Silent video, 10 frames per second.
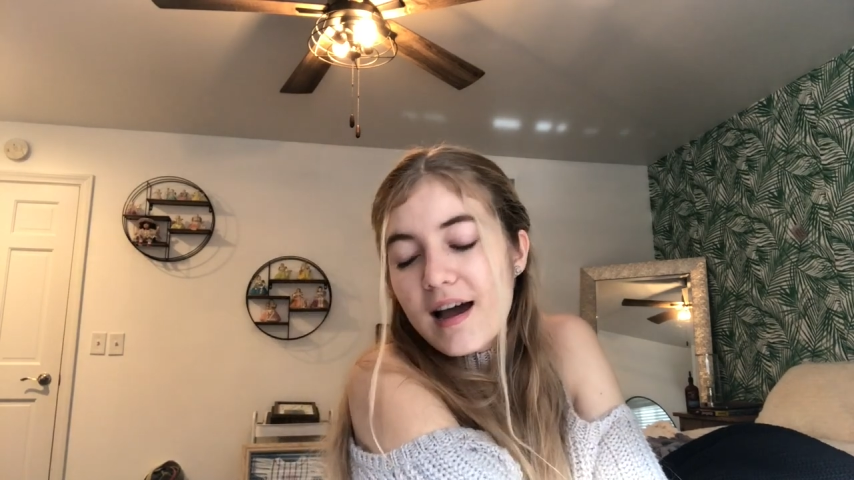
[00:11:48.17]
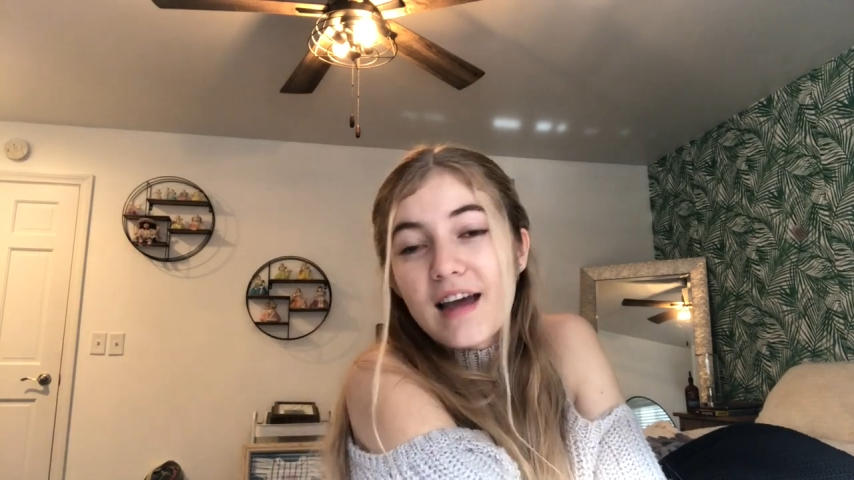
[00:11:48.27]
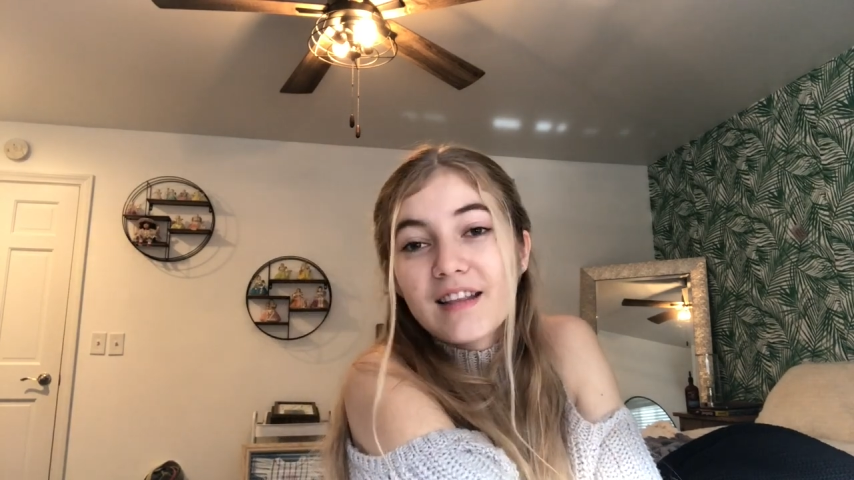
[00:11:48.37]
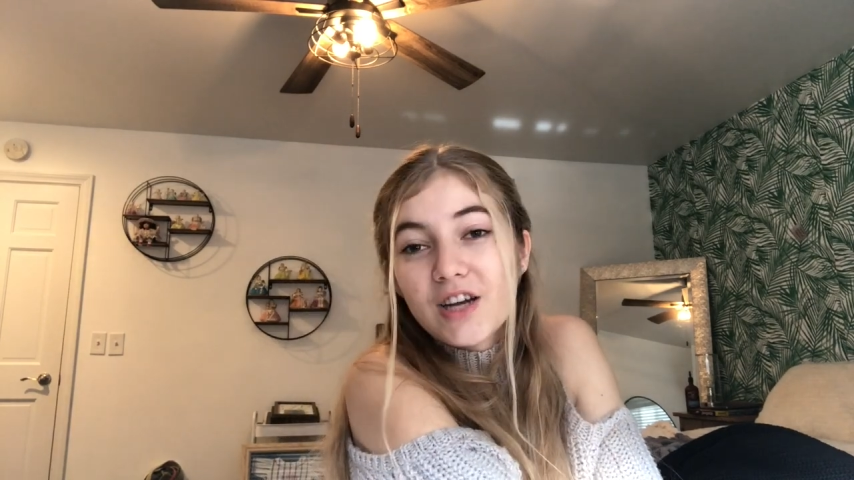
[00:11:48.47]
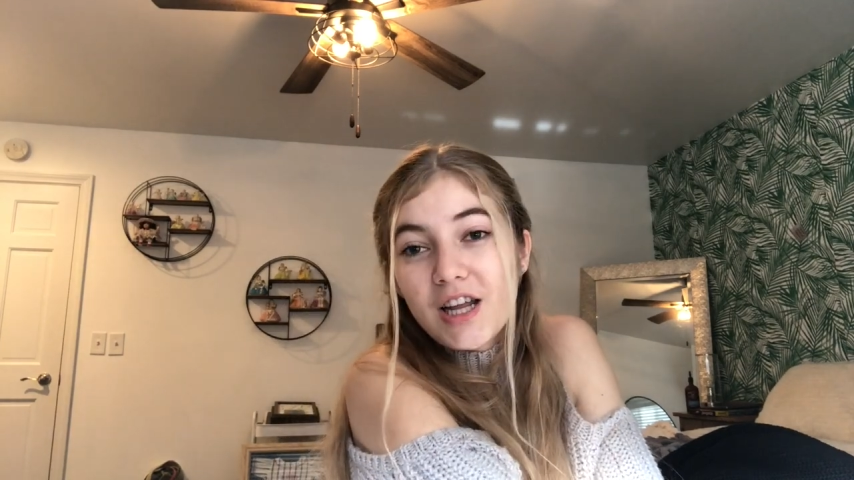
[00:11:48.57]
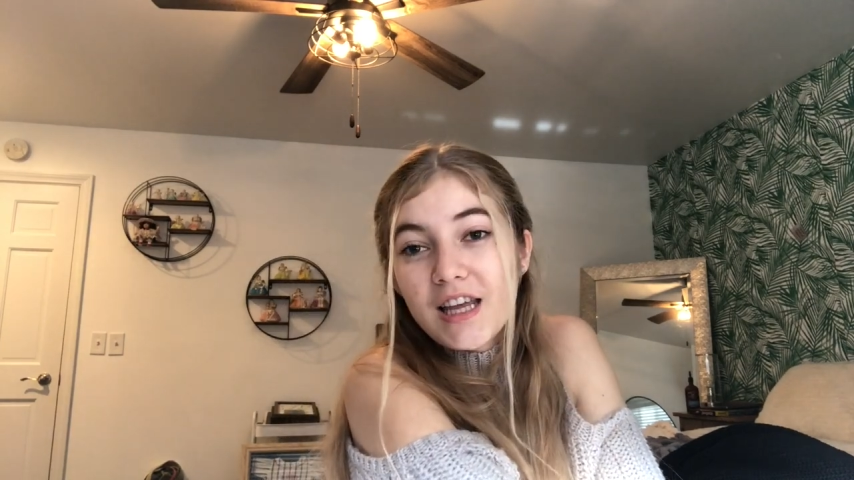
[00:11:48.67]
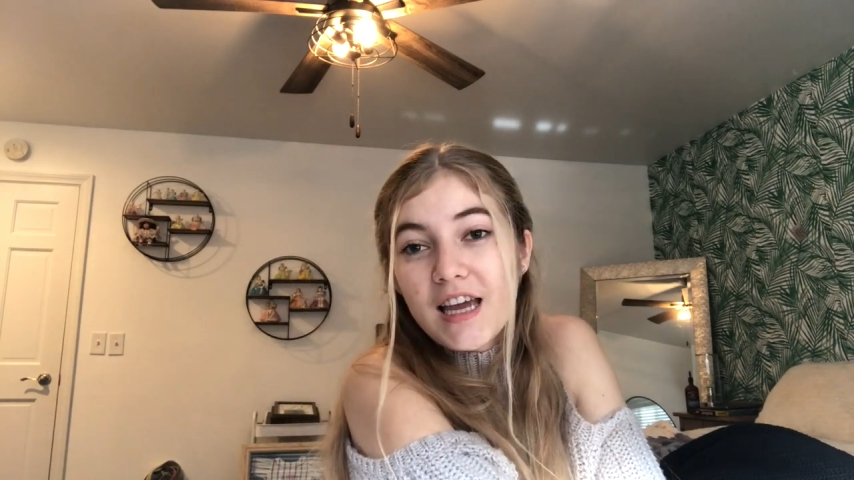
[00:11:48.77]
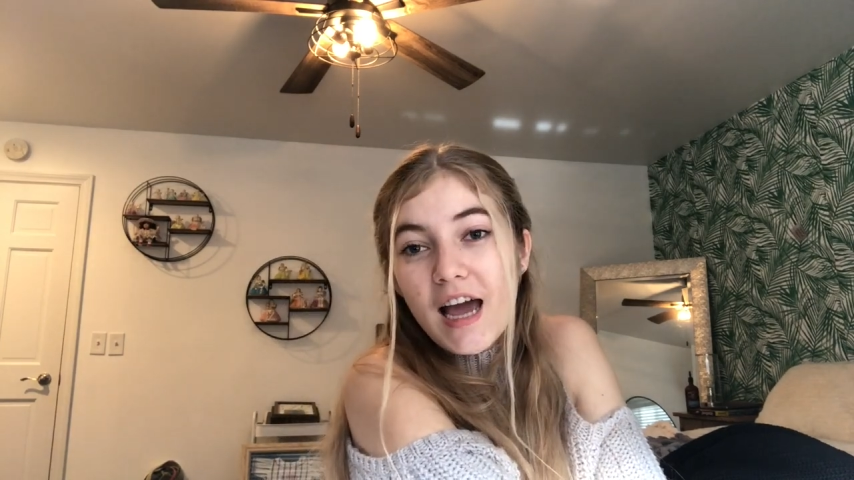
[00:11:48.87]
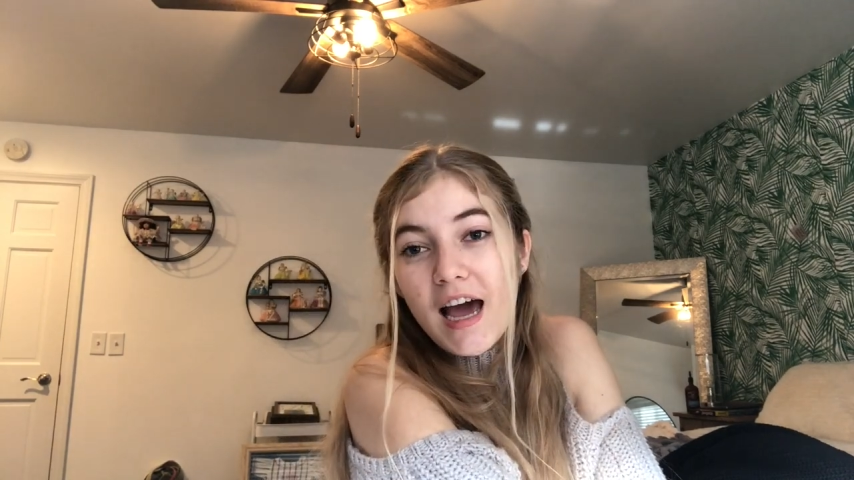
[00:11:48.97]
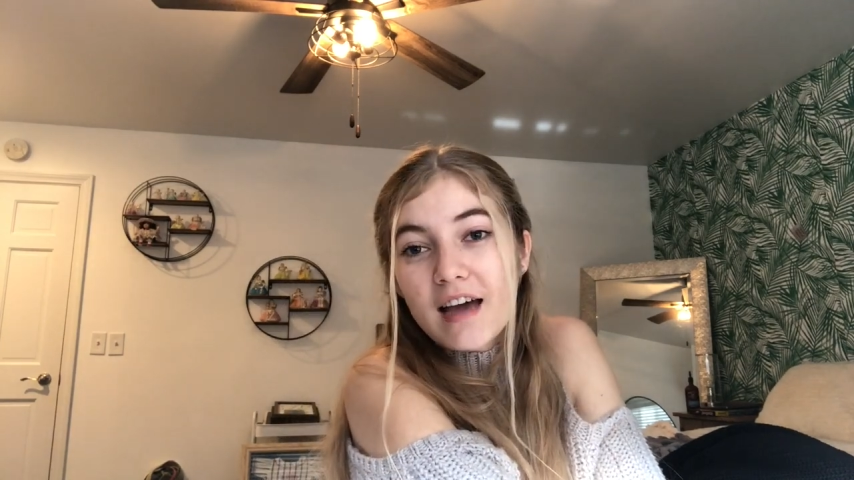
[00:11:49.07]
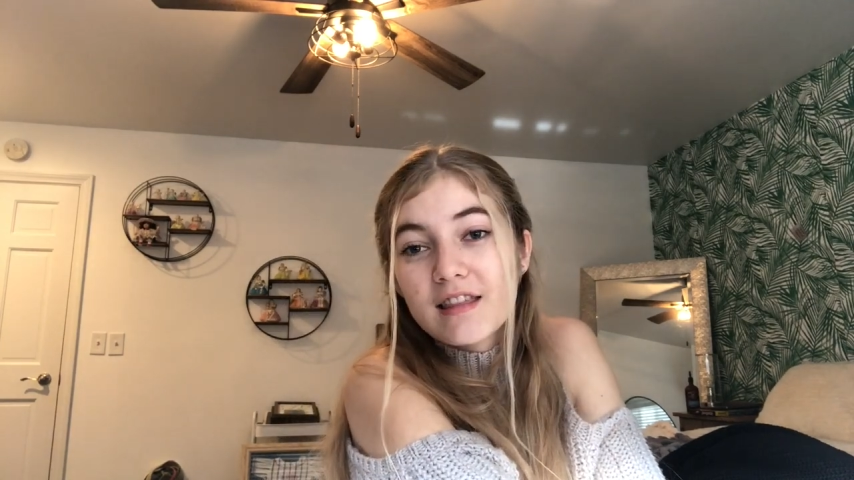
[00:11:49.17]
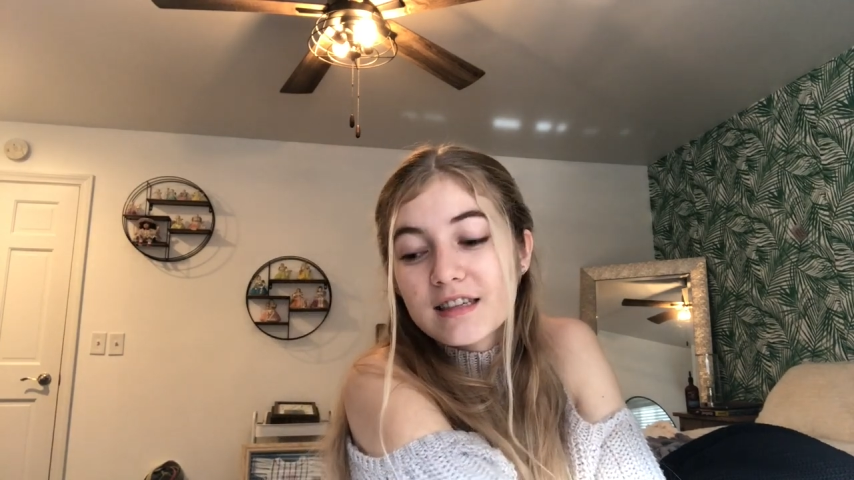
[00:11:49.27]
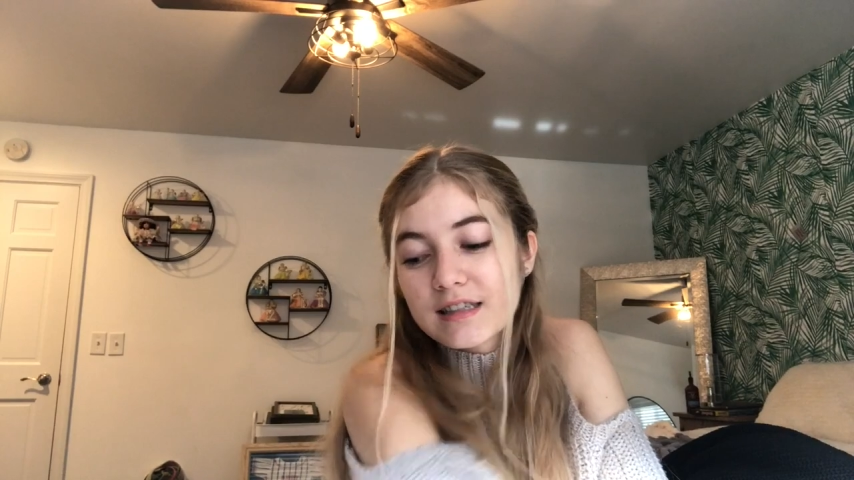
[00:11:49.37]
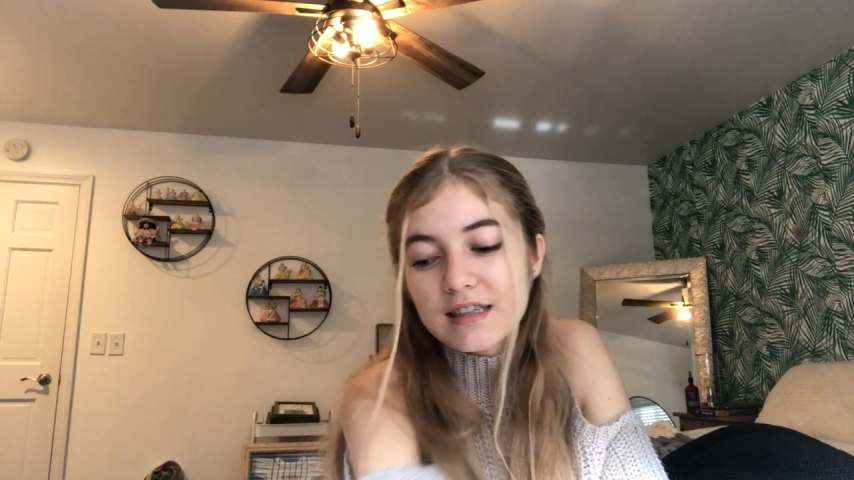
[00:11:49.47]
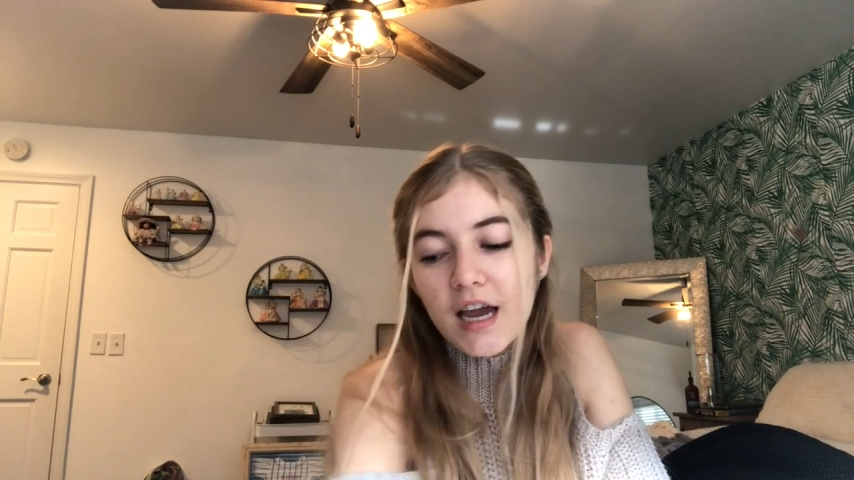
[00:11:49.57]
I literally had
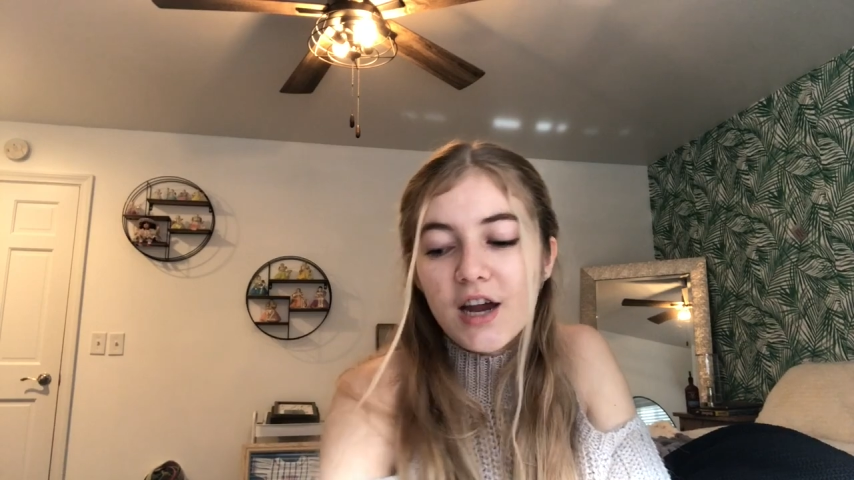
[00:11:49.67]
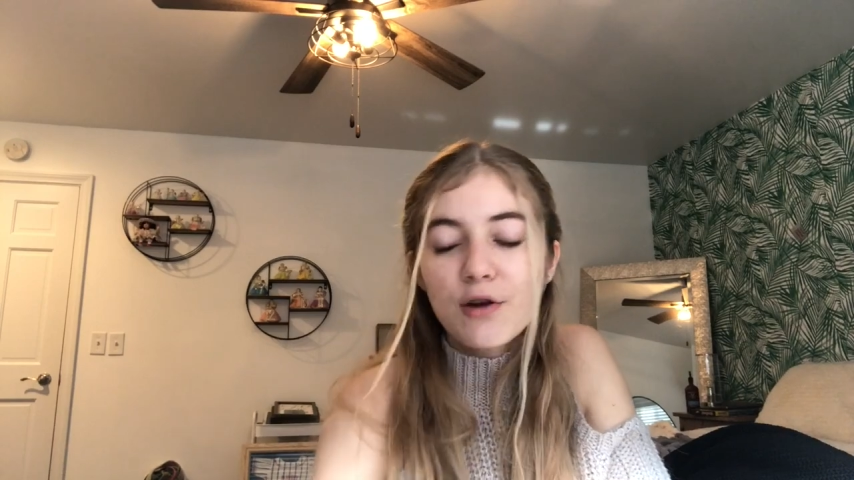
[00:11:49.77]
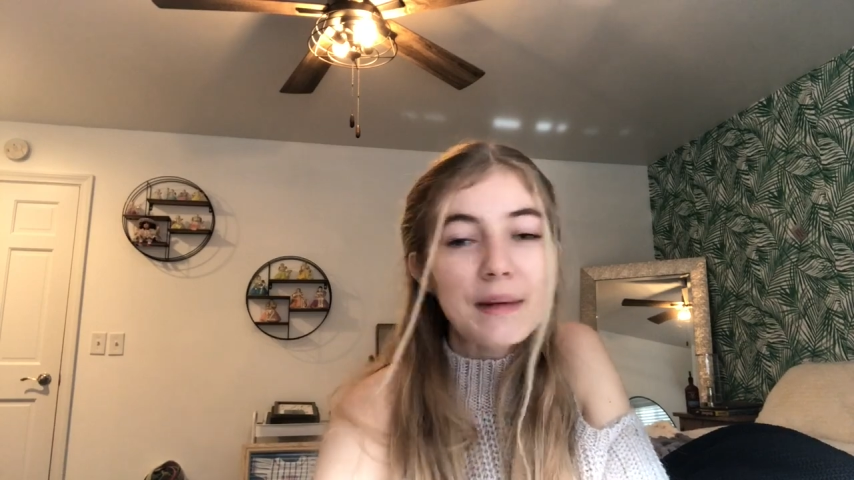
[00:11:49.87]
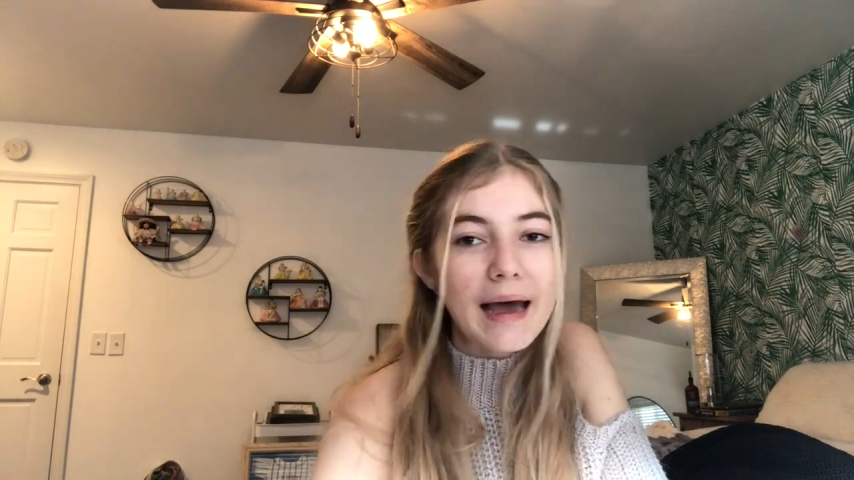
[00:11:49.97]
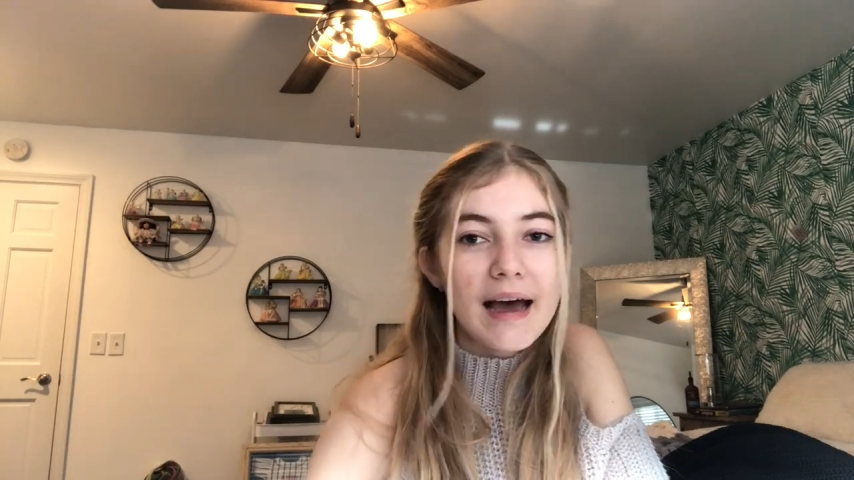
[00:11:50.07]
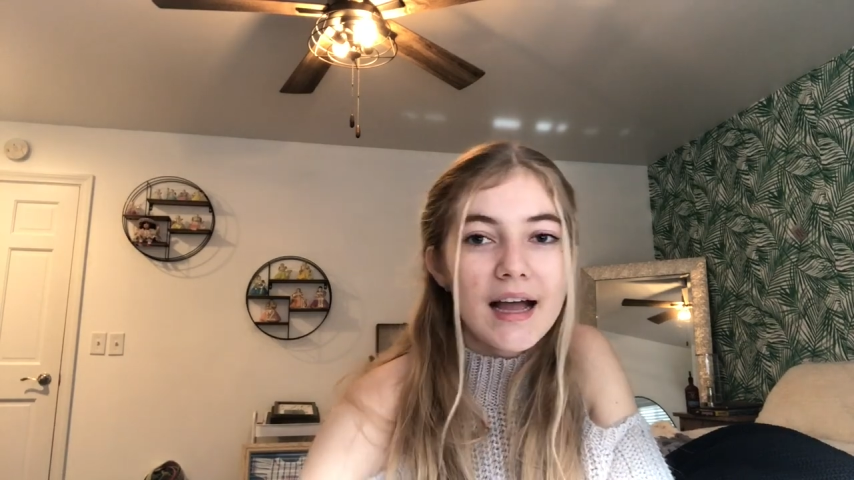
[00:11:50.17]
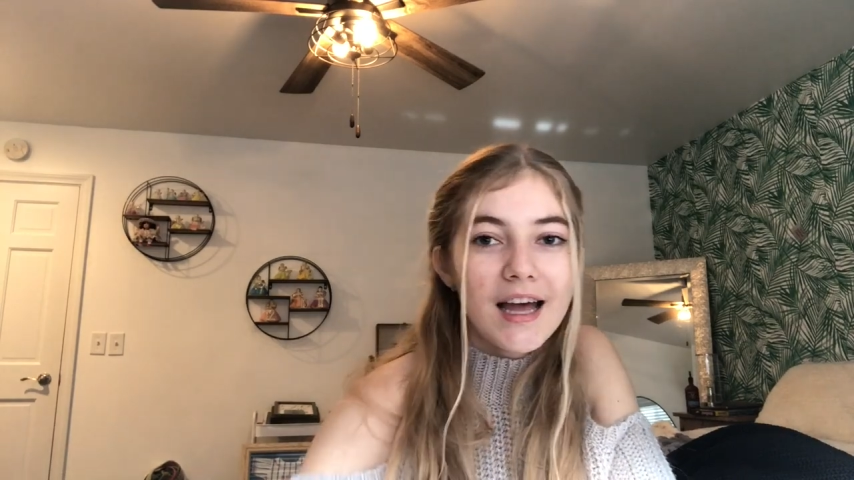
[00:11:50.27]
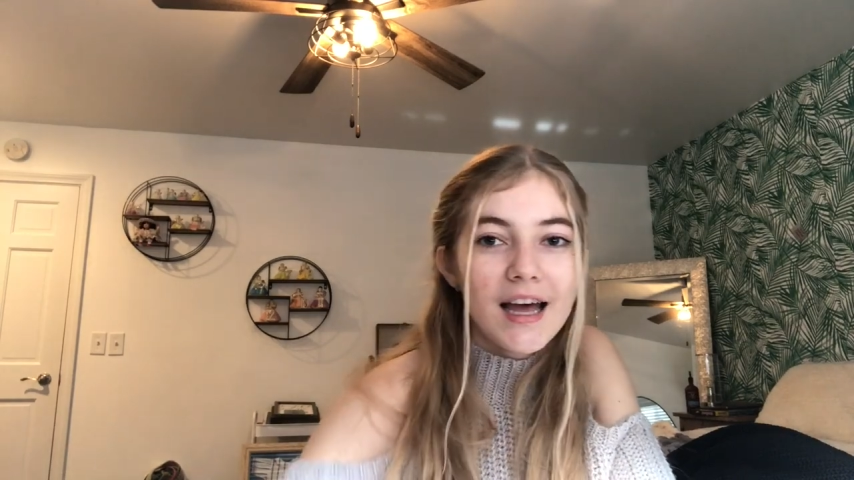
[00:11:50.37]
this entire bag